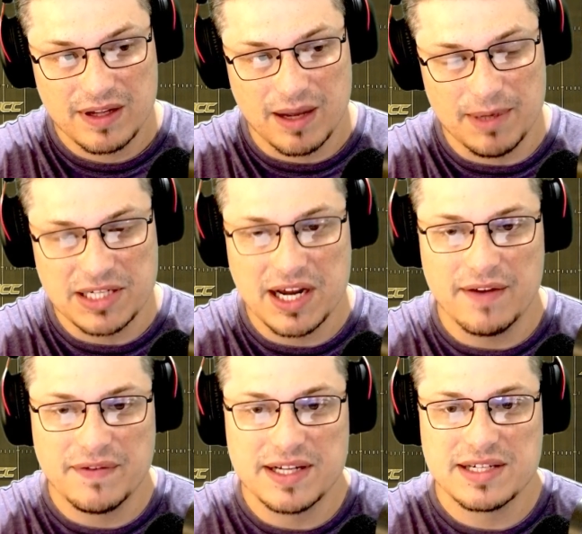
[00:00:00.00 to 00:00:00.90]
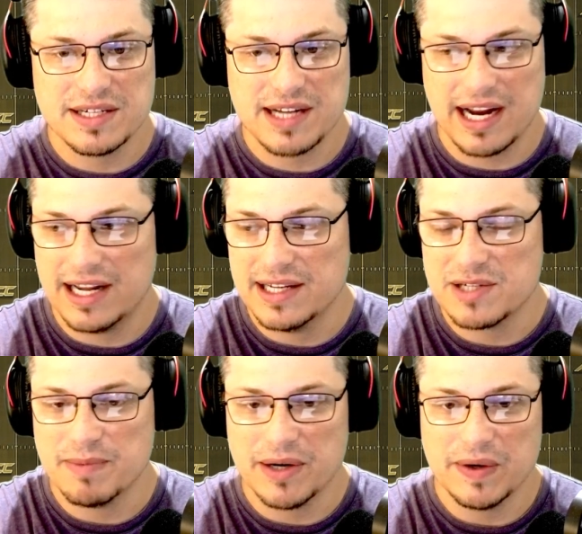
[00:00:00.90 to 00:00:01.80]
I mean, toughness is kind of
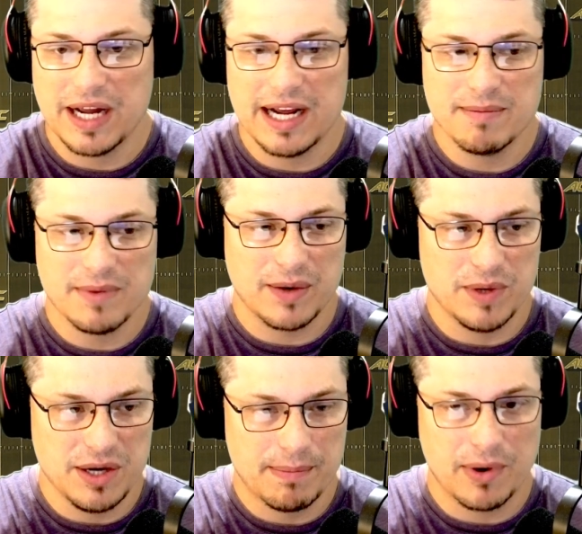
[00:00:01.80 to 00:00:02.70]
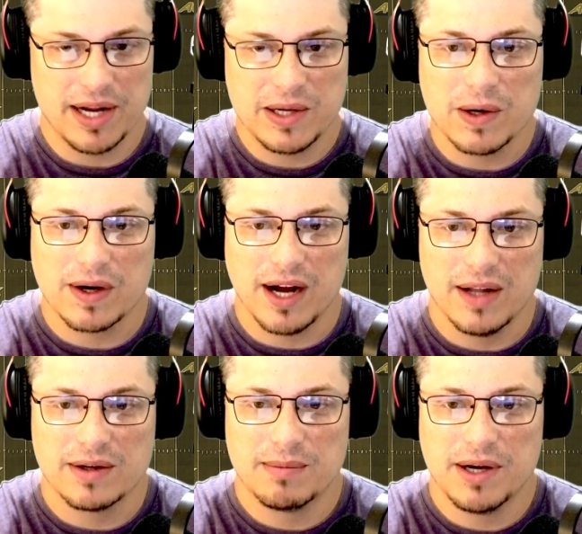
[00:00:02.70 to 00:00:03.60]
his middle name. when you break your
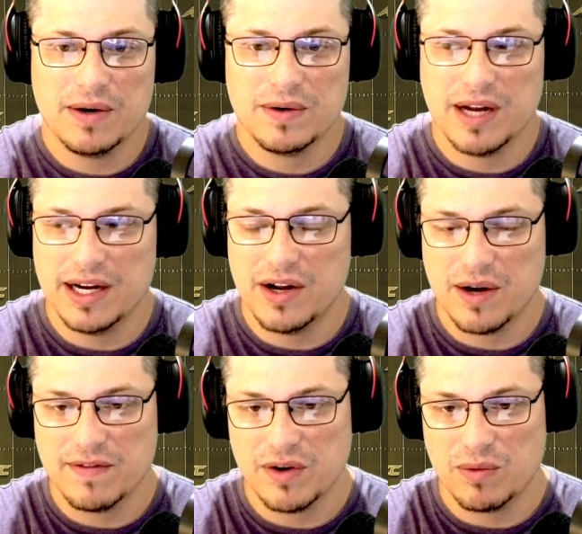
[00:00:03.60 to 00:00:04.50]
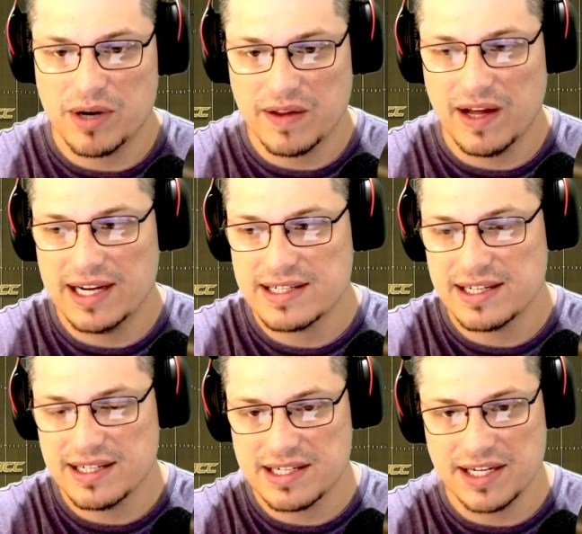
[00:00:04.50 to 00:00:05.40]
collarbone and don't even realize
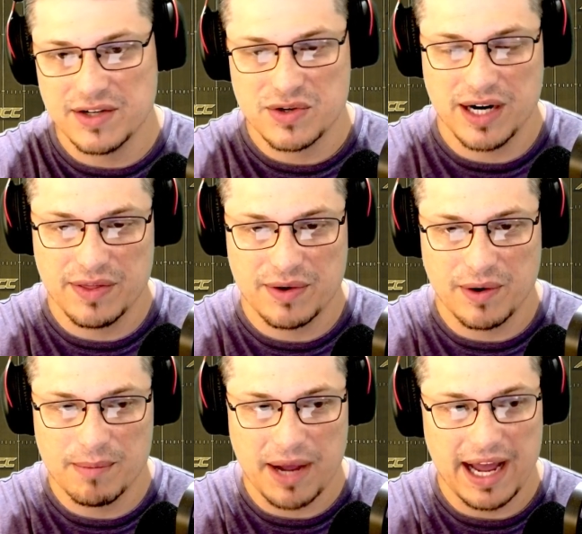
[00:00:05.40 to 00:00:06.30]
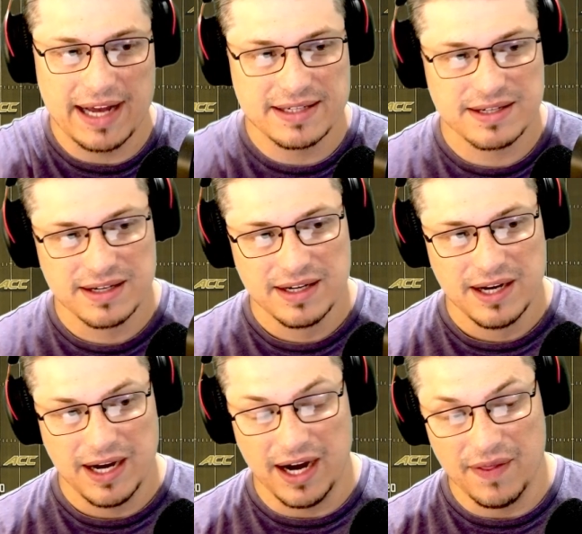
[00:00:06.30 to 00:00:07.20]
it until you try and throw a pass
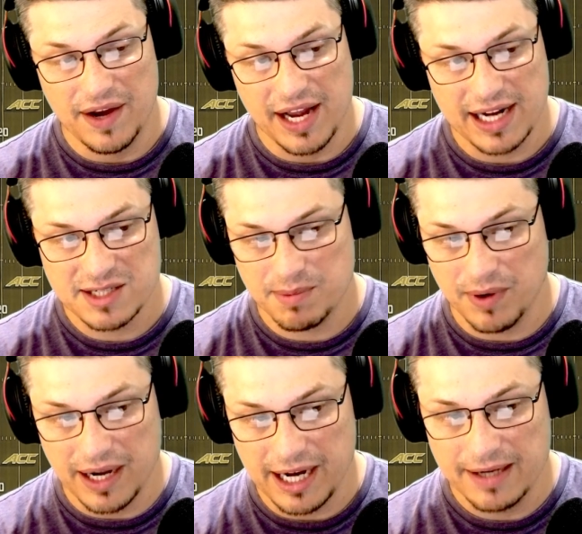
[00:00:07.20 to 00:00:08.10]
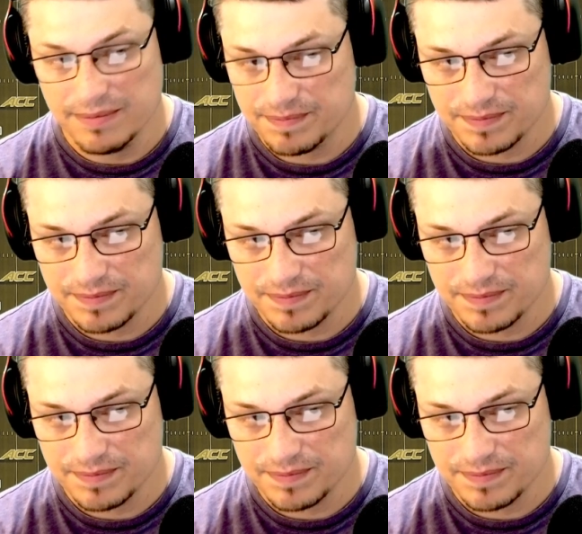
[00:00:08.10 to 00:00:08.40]
the next play,